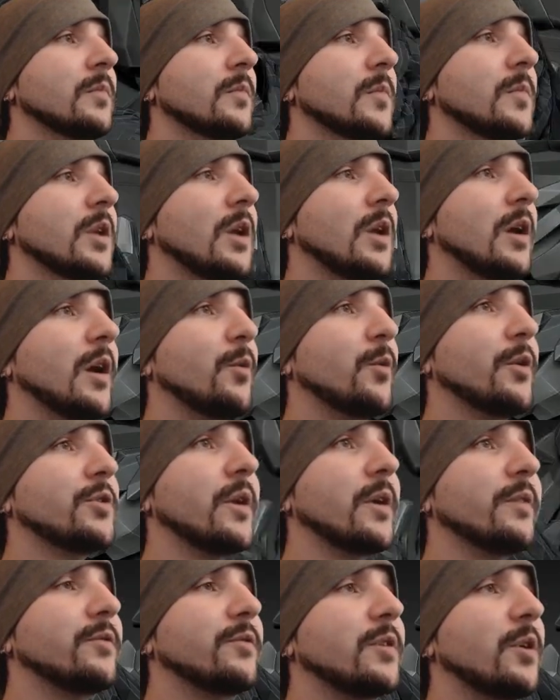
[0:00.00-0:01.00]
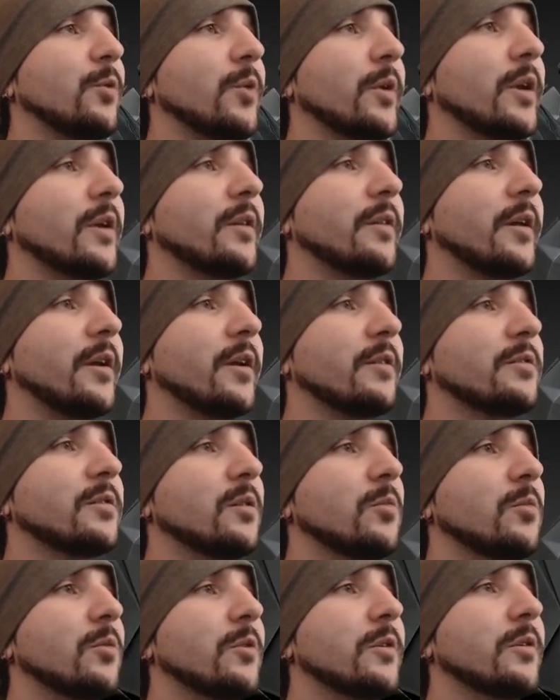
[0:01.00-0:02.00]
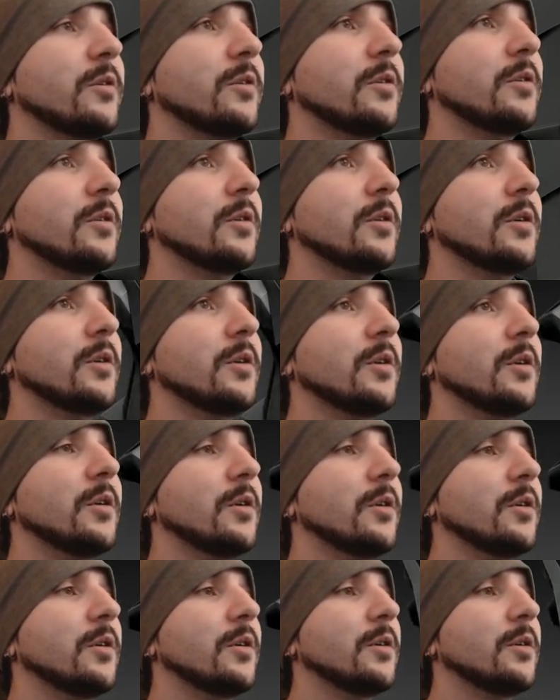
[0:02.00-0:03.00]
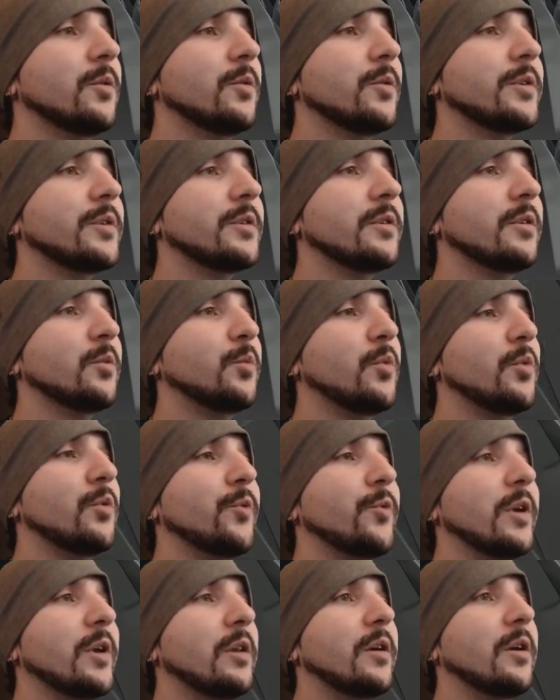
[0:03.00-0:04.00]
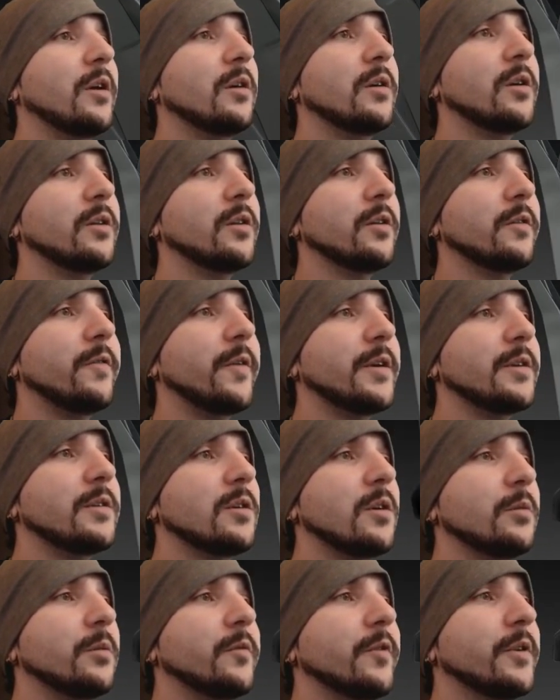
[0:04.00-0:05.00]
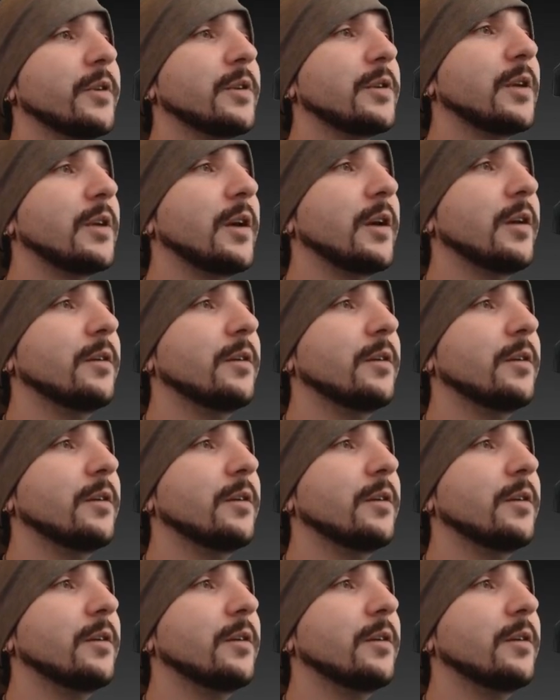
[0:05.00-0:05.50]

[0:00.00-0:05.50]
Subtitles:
We also have to start working on the hair some more. We're still really early on the face sculpt for this guy.